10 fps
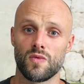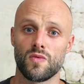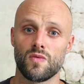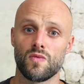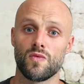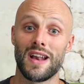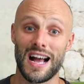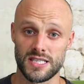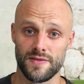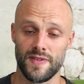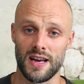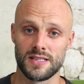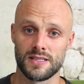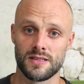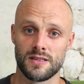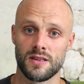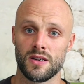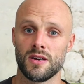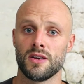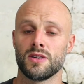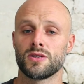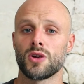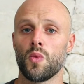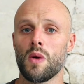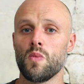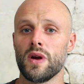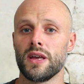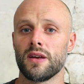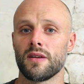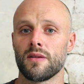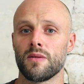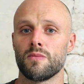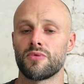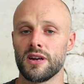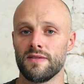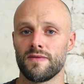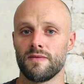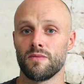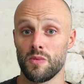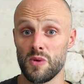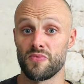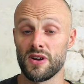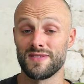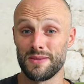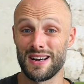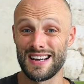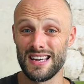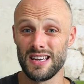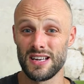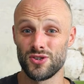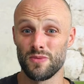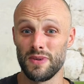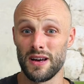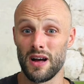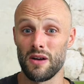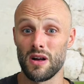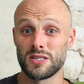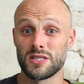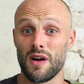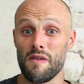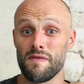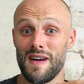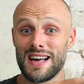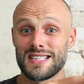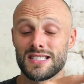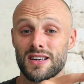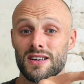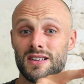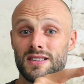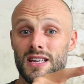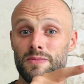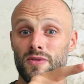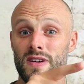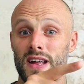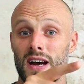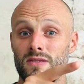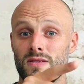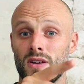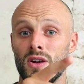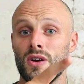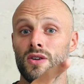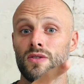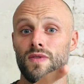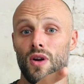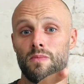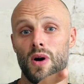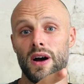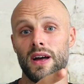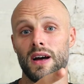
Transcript: relaxing phase. So when we when we breathe typically, it should be a faster, deeper inhale, followed by